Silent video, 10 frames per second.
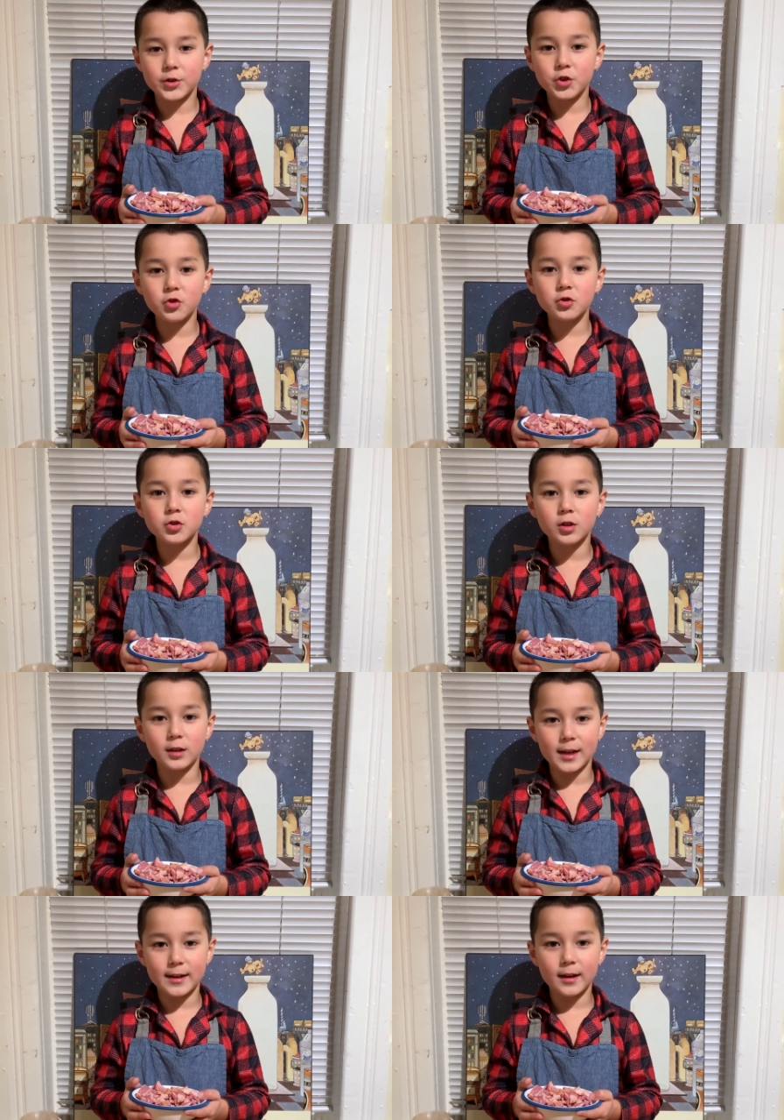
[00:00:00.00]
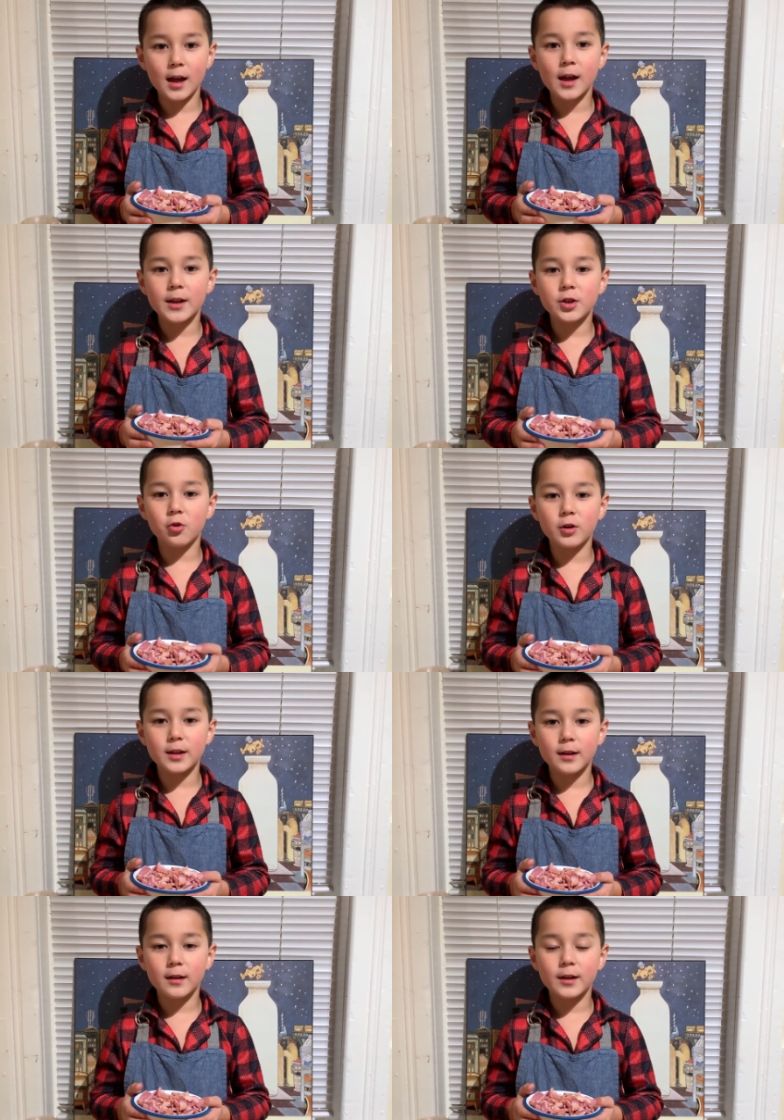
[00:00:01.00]
Usually, you'd
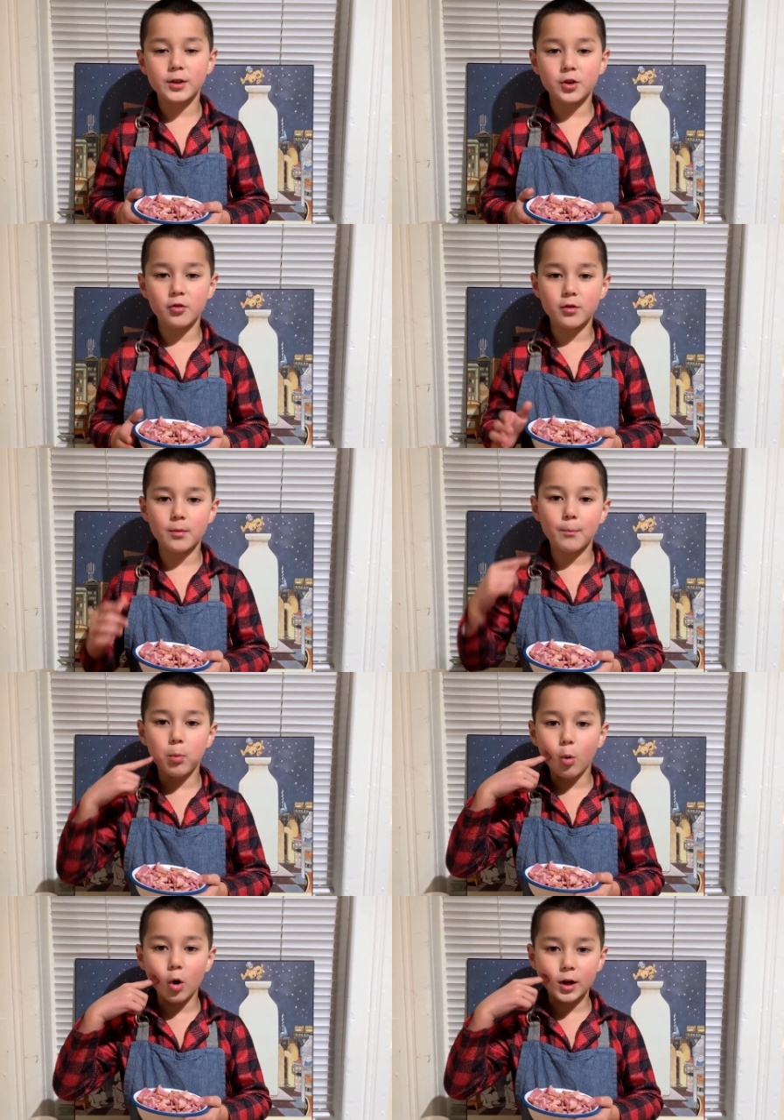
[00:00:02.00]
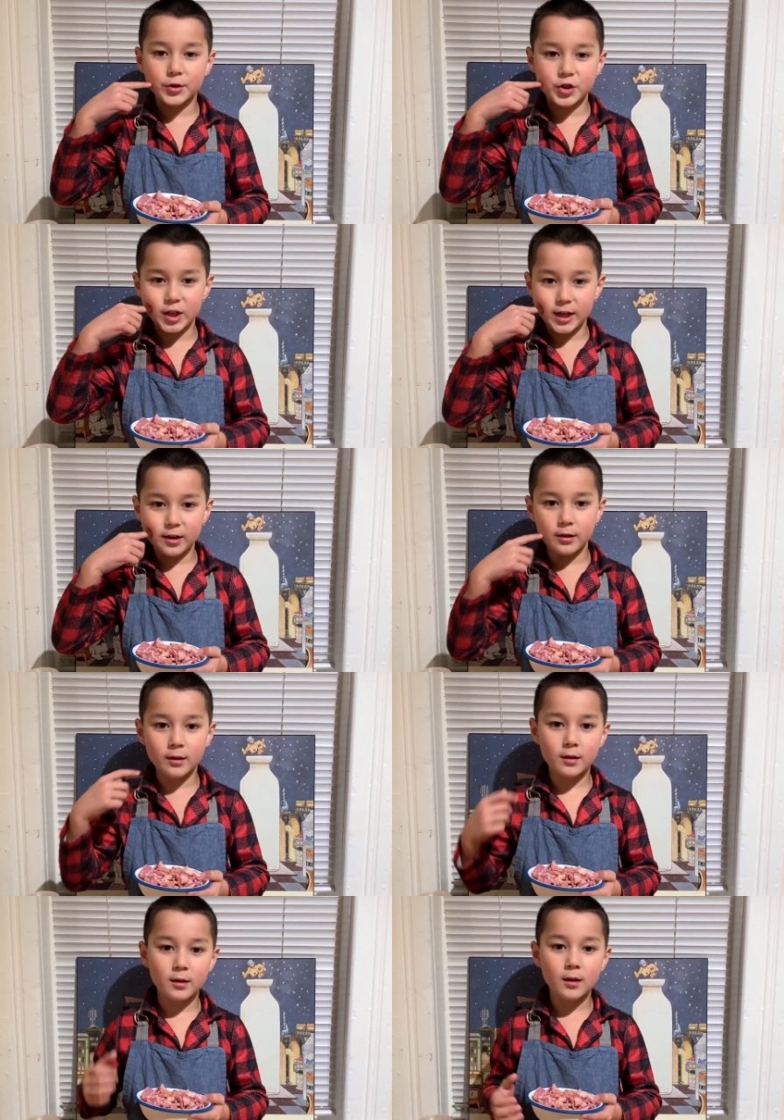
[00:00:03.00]
use pork cheek,
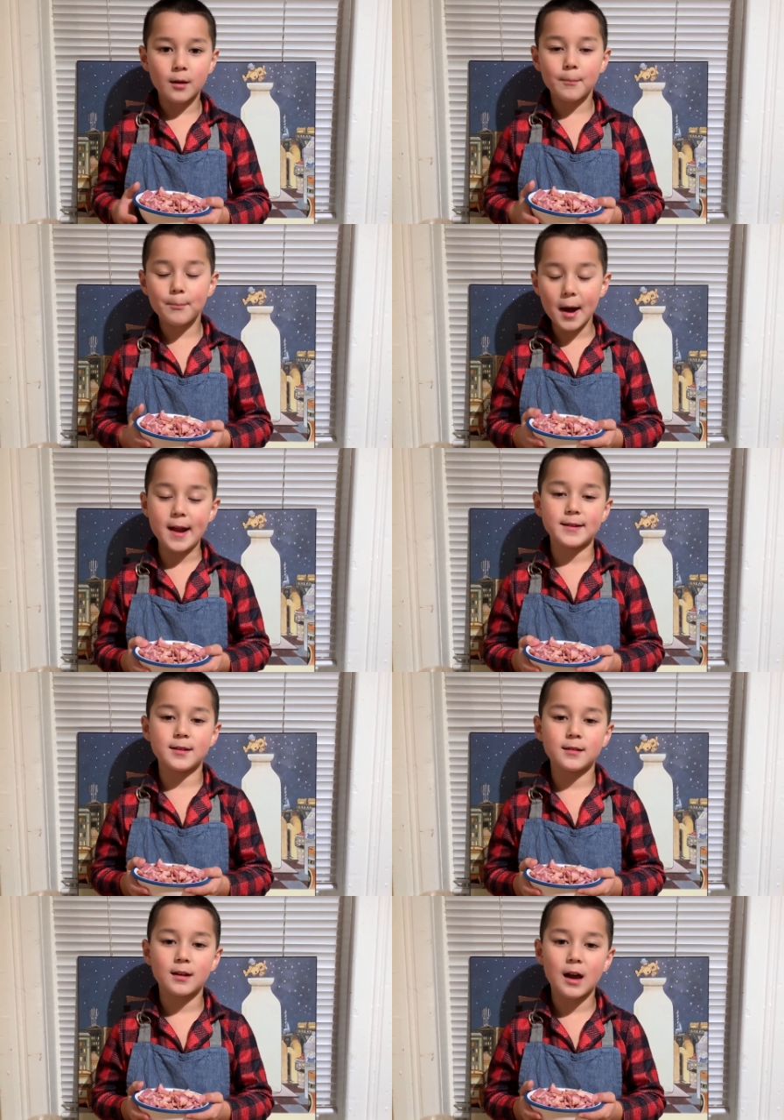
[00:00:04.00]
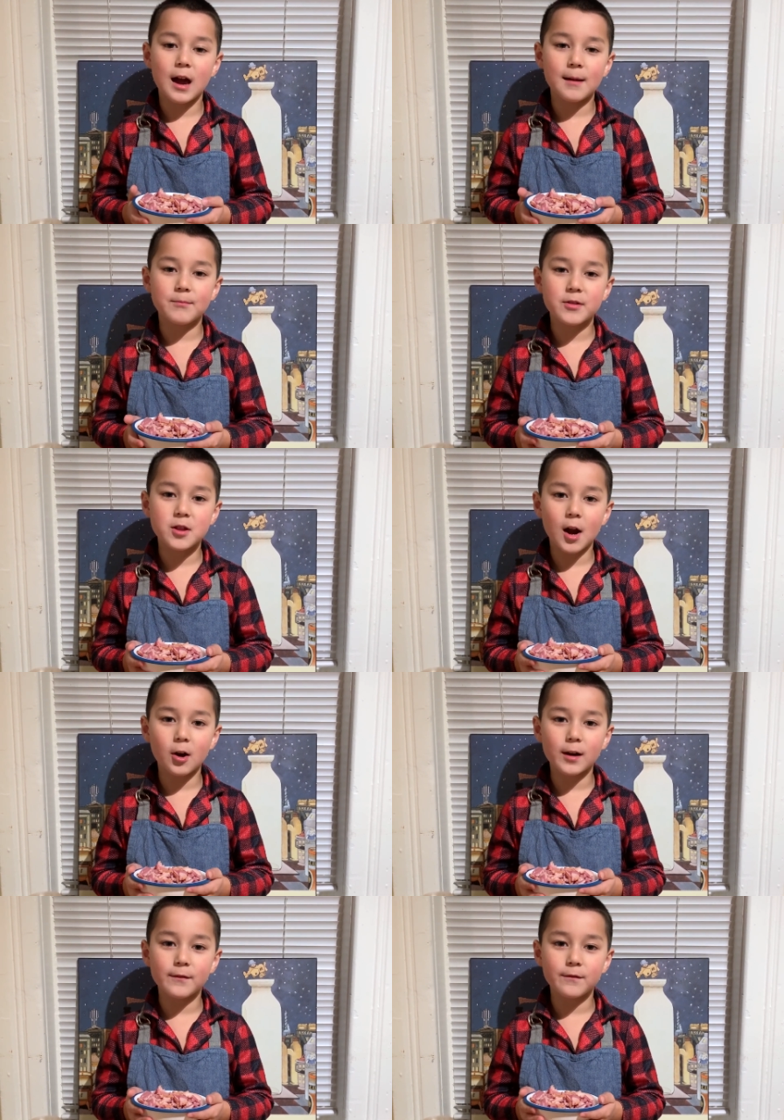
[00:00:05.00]
but I'm
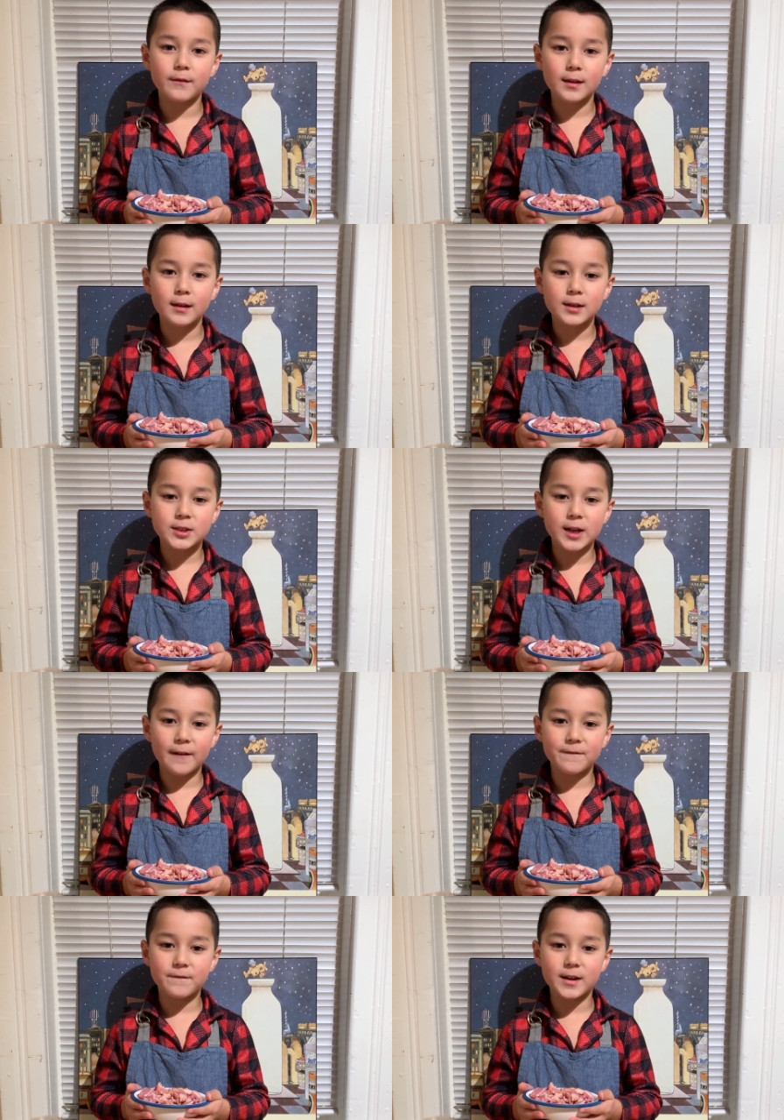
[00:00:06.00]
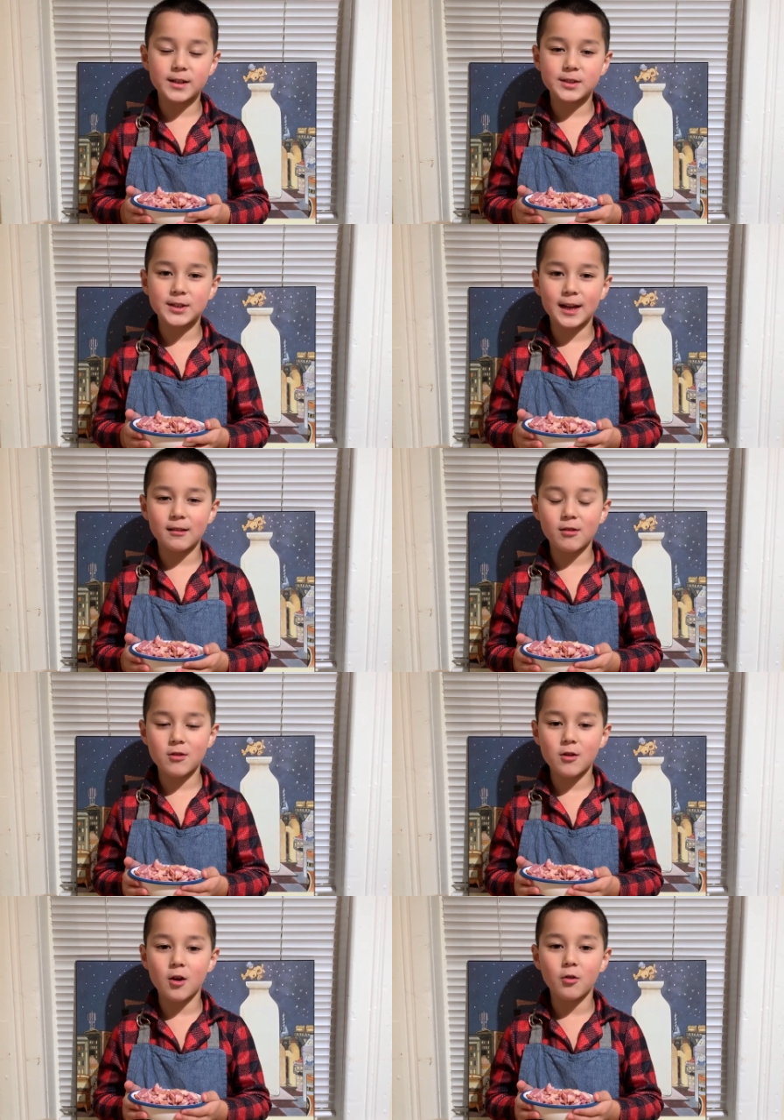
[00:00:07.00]
sorry, Chef
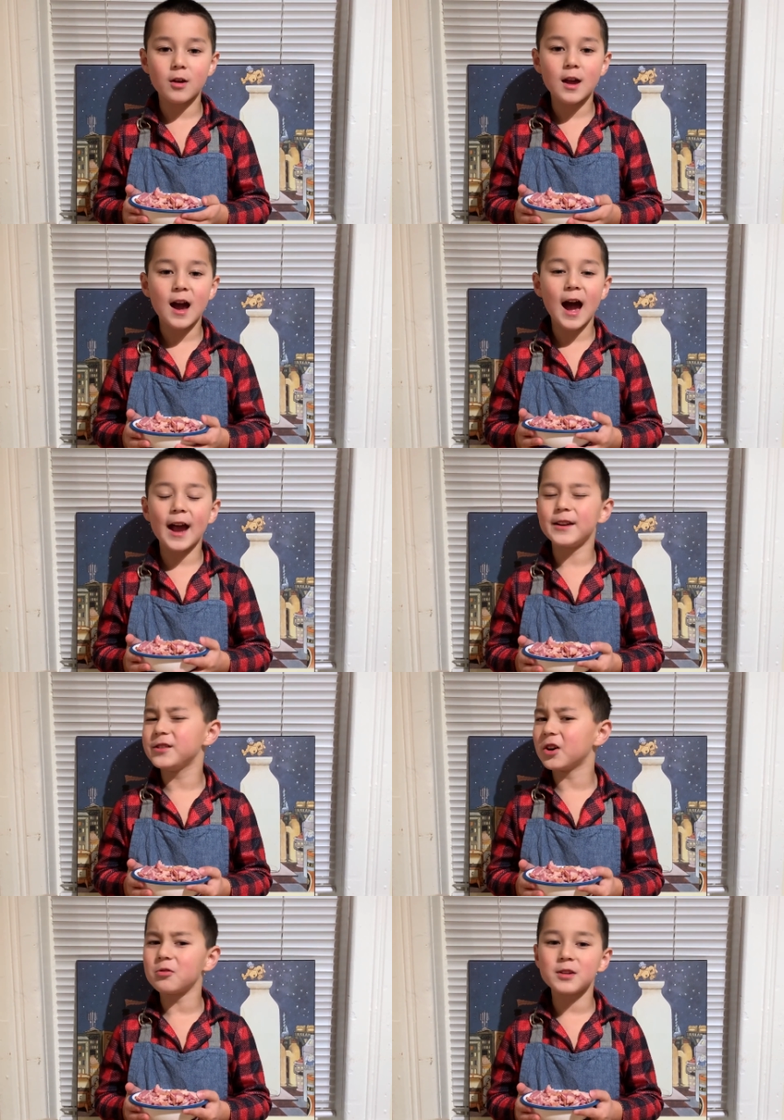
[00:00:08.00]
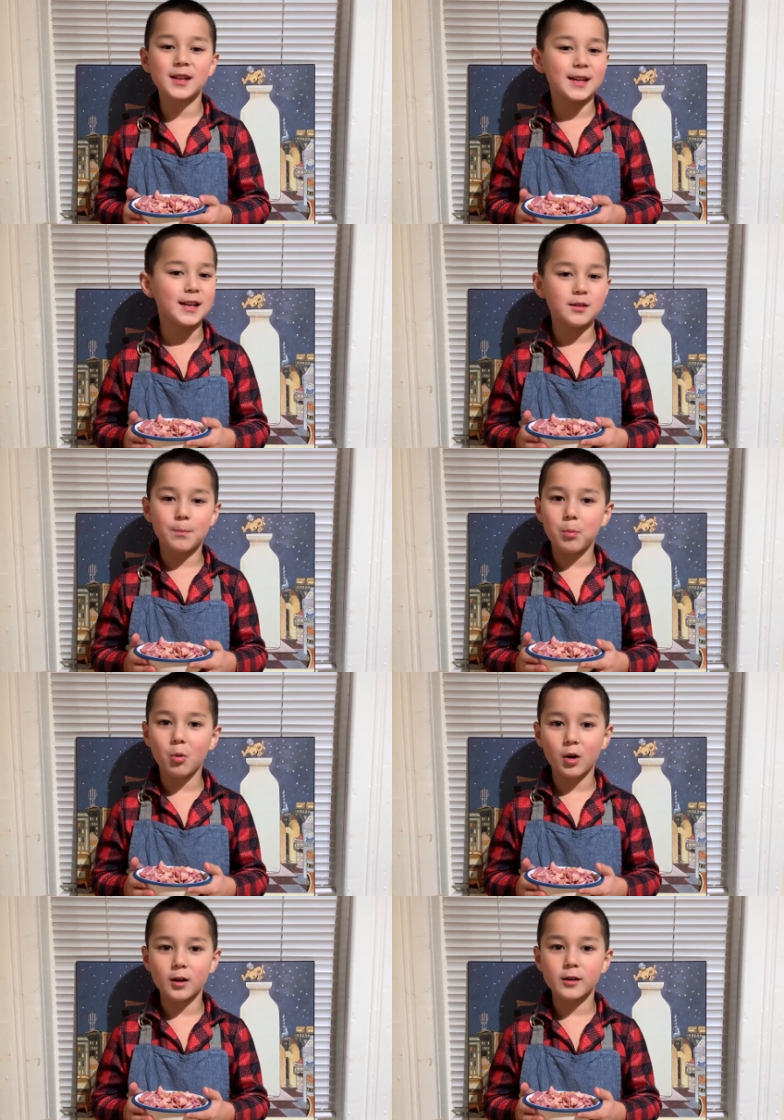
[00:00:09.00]
Vincenzo, I don't eat
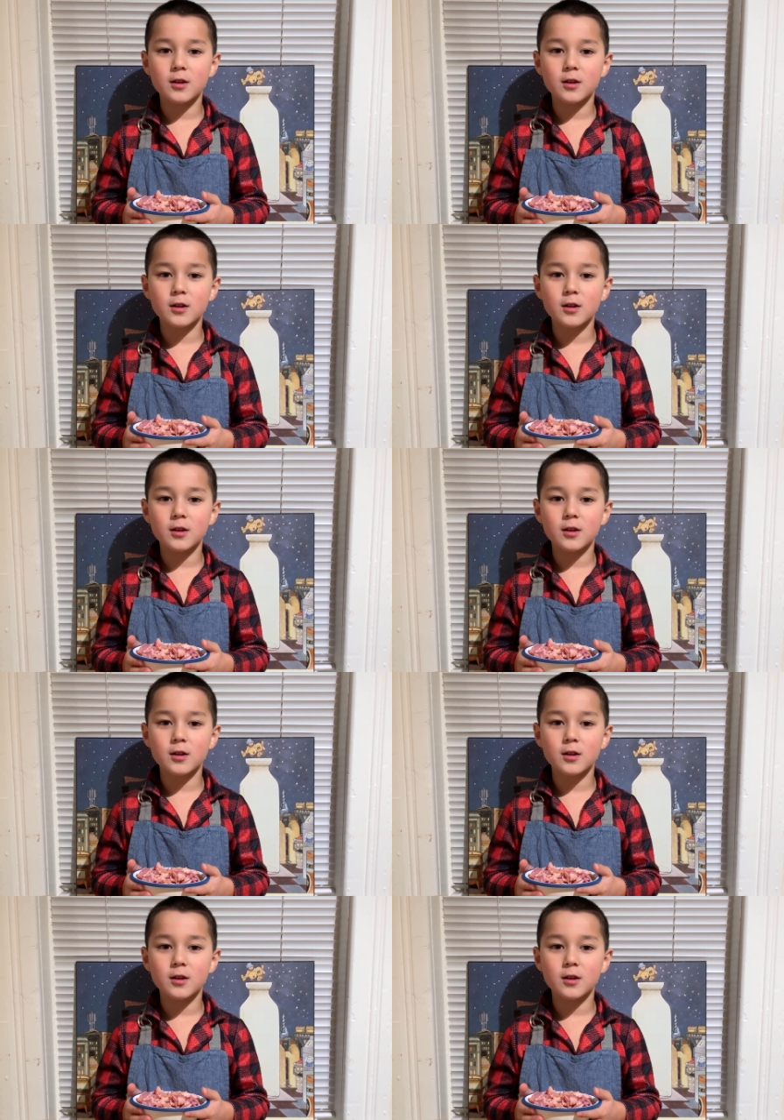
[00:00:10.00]
pork.